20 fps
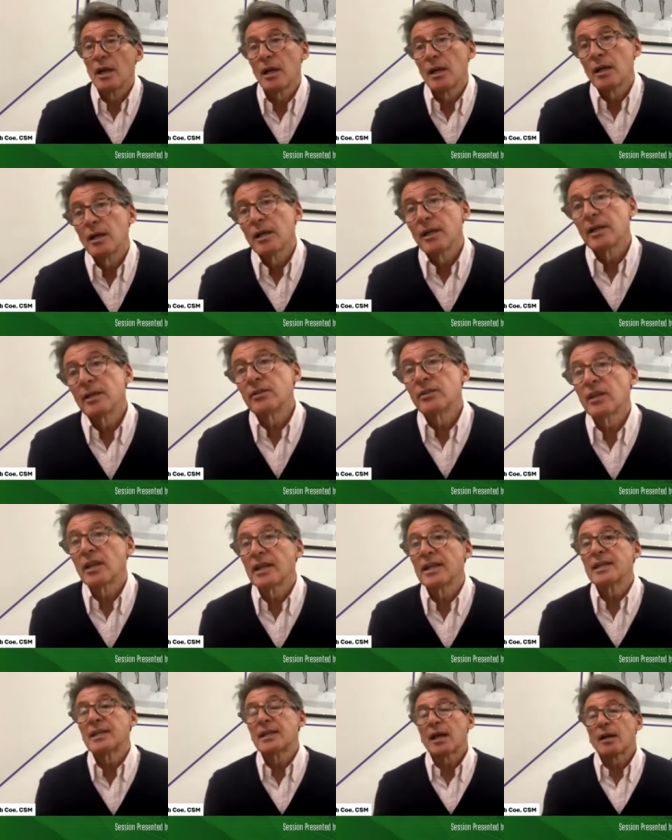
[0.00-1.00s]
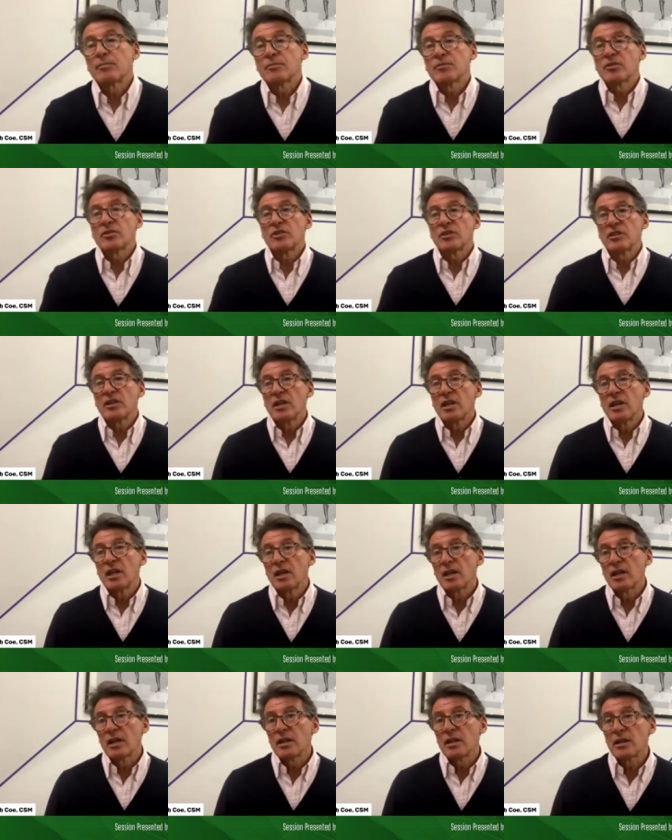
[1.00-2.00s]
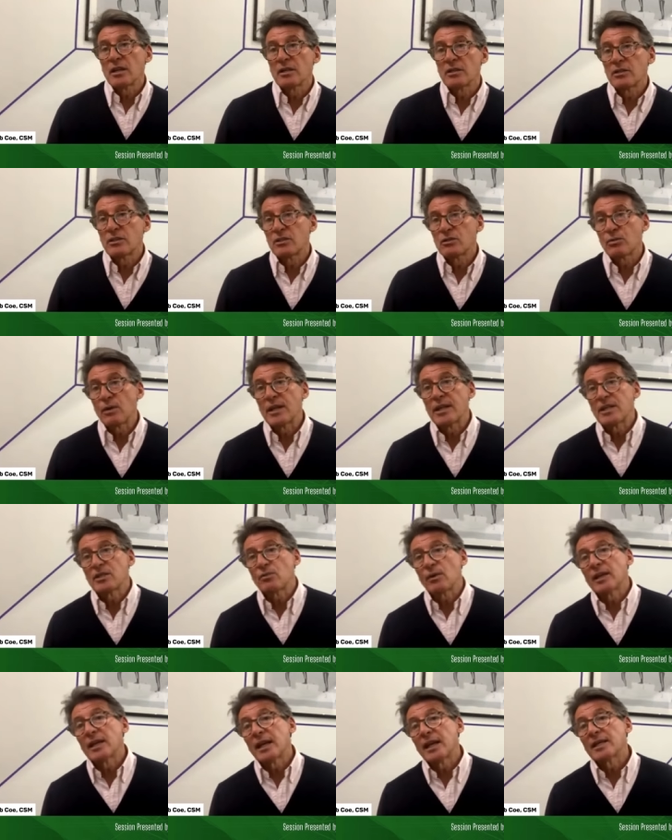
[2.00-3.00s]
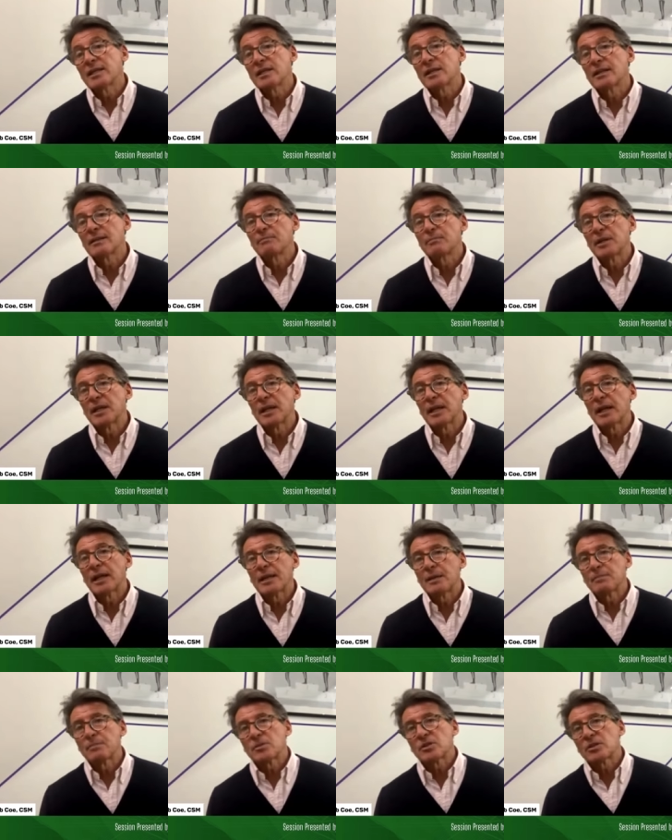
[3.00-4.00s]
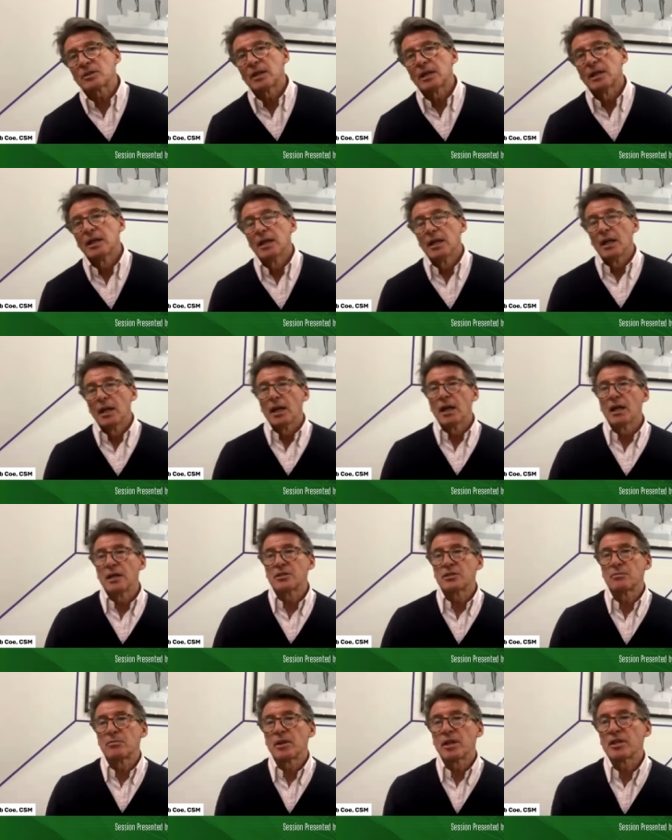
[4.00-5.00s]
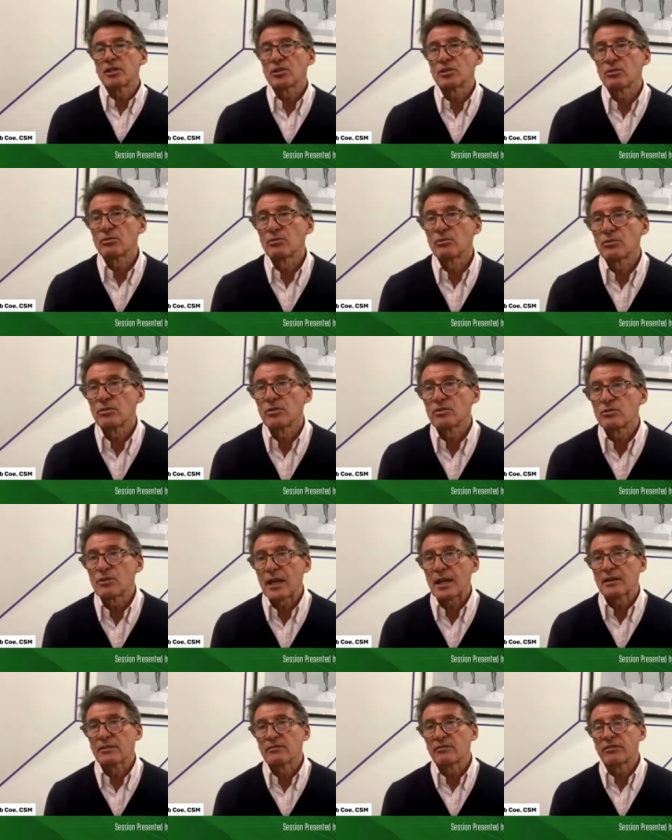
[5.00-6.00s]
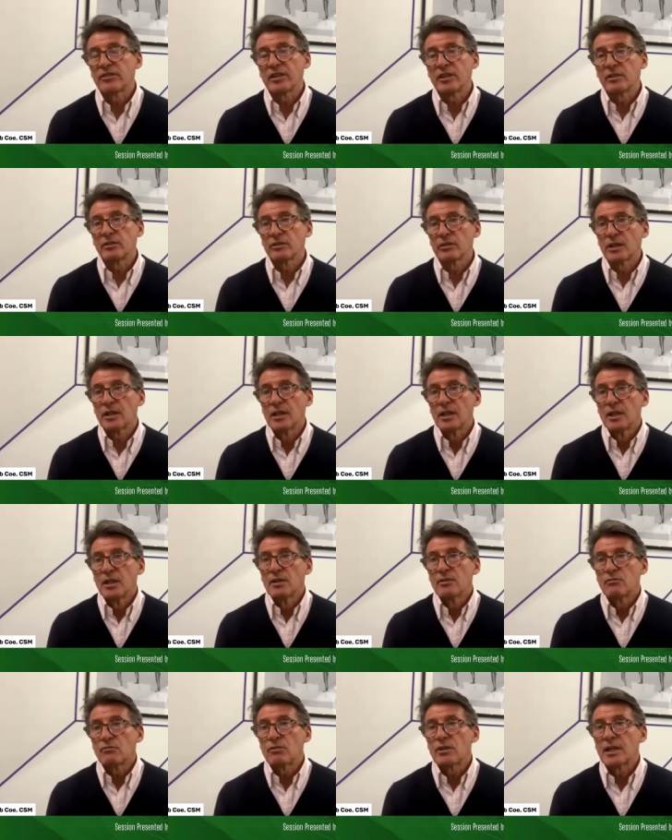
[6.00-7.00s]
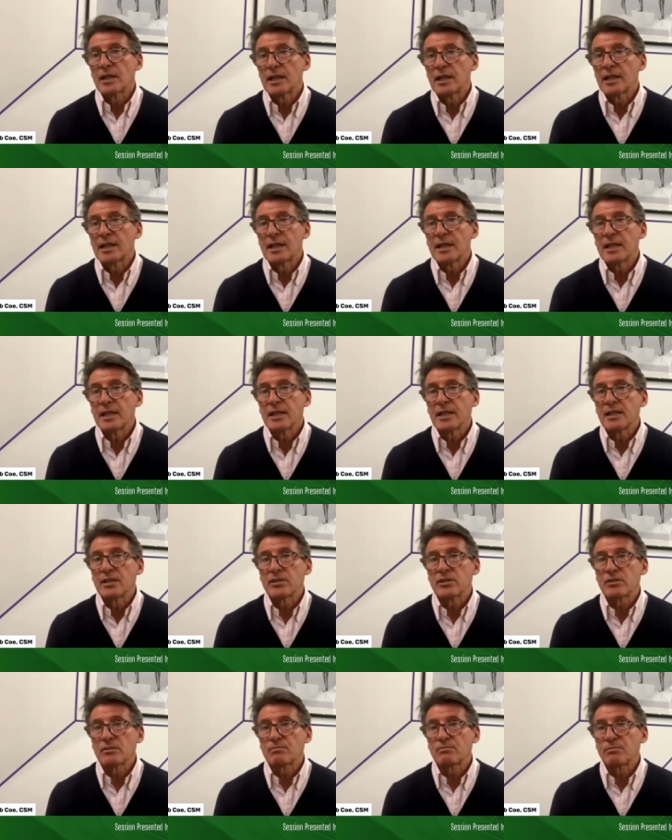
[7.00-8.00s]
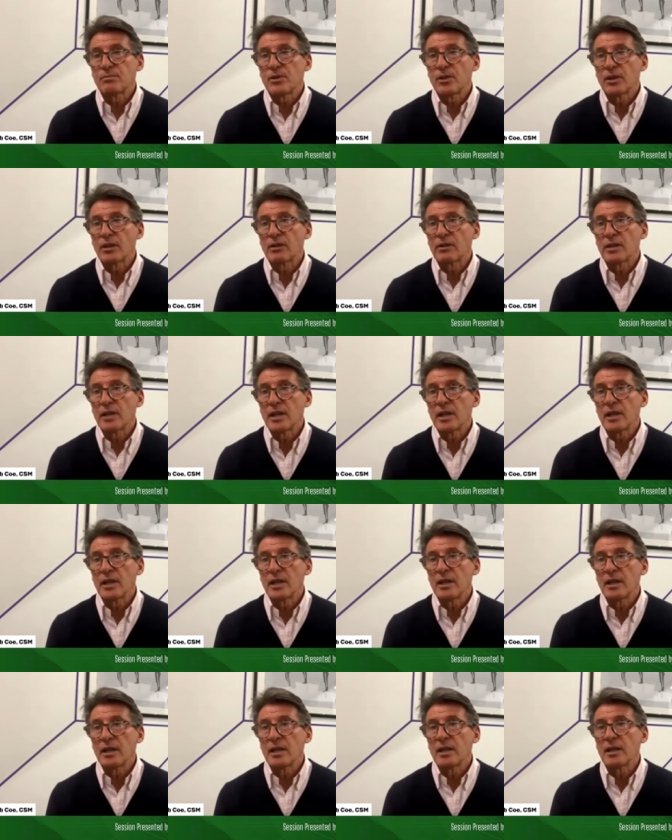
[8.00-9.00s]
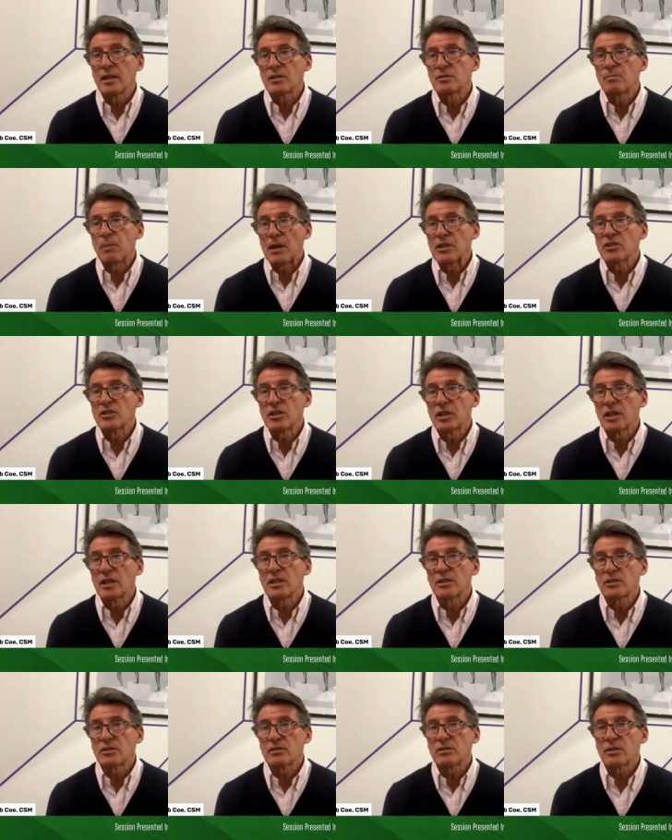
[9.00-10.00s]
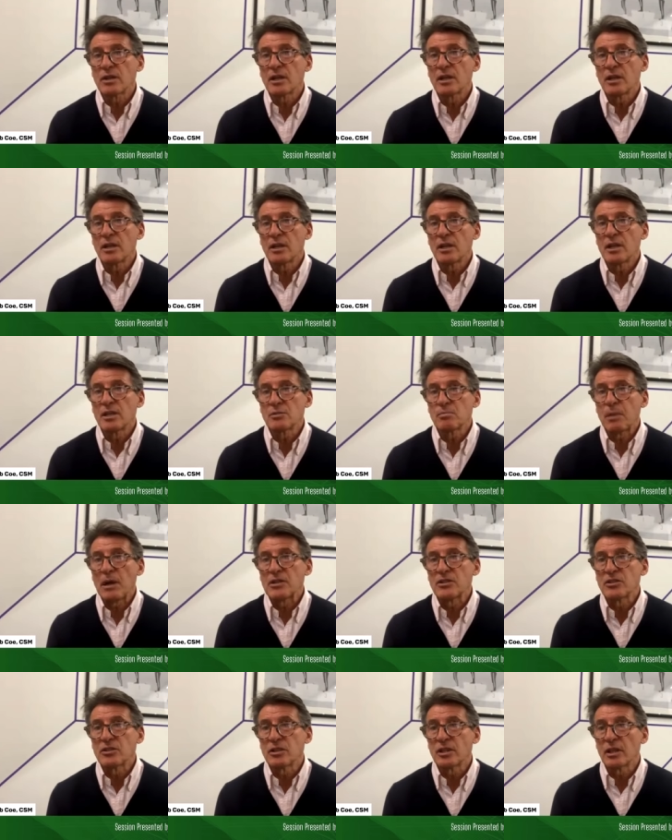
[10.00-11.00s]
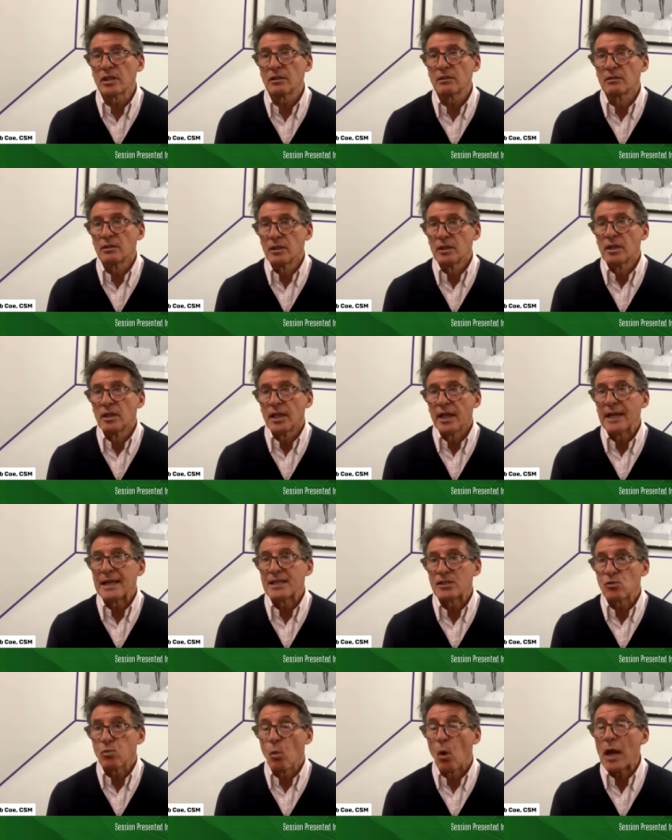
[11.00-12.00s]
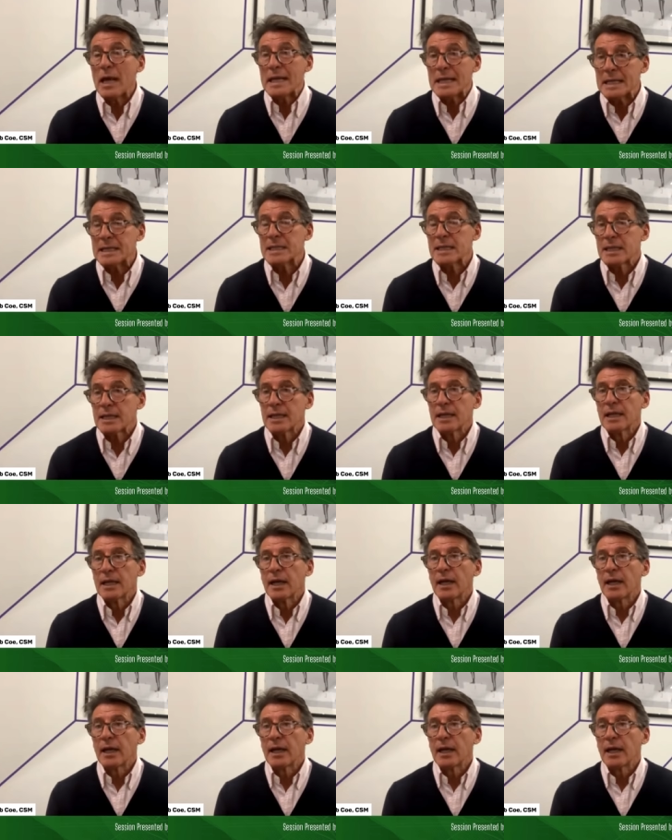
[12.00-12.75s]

uh, in the lead up to the uh, 2028 Olympic Games uh, to make sure that track and field really is, you know, it, it, it's punching its it's punching its weight